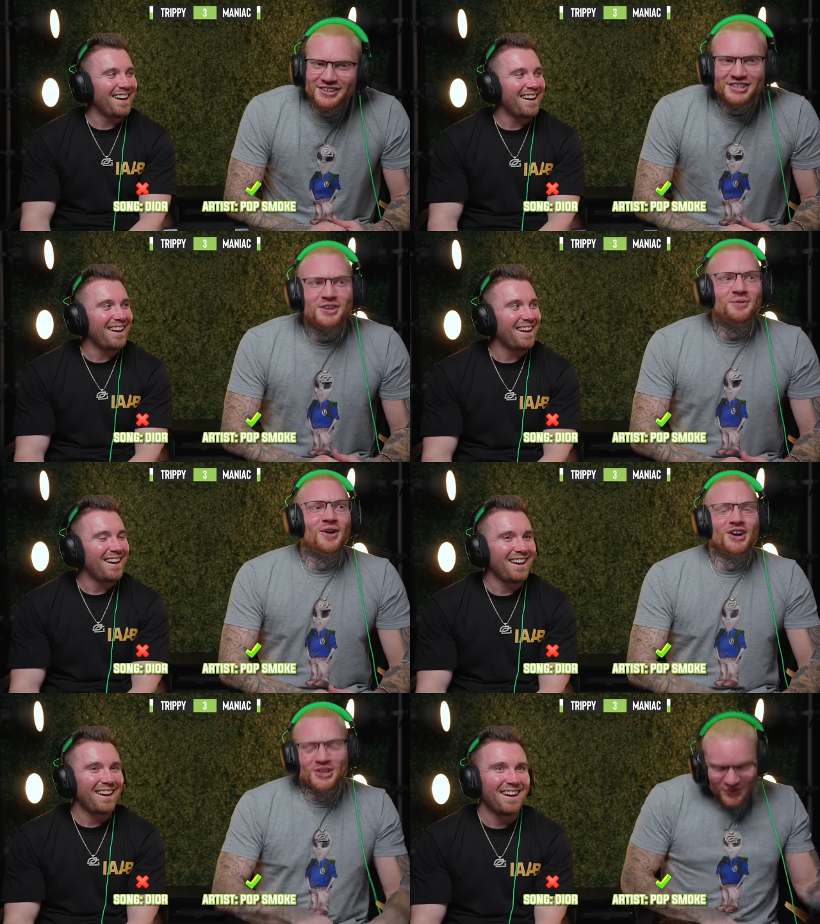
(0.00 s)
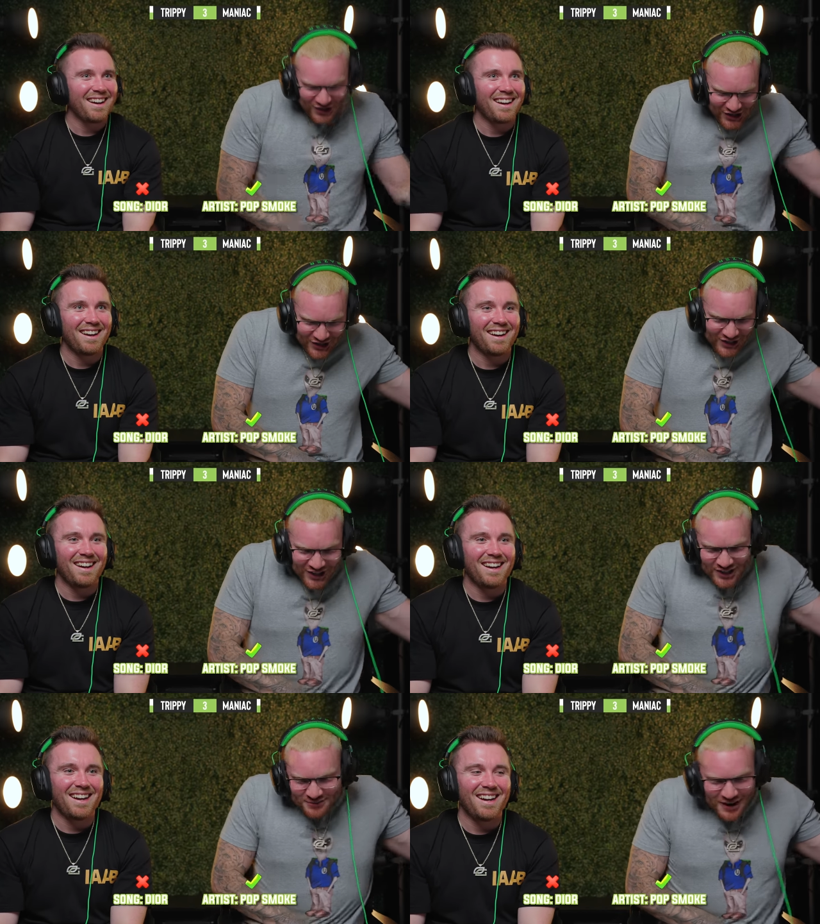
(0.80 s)
Speaker 1: They did the one.
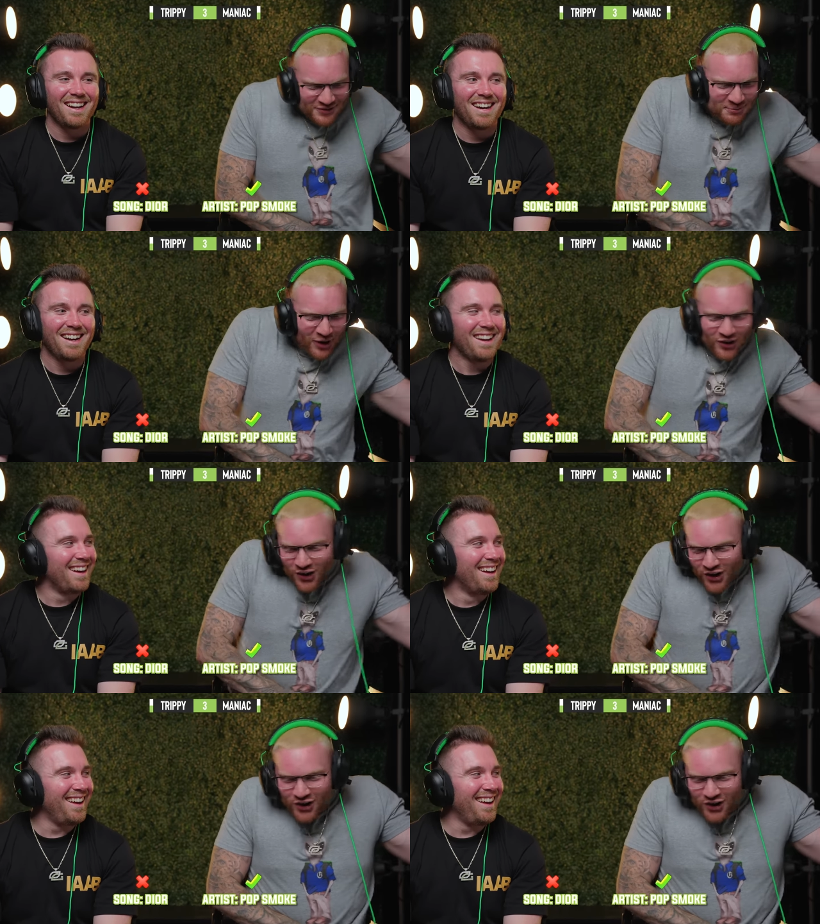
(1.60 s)
Pop Smoke.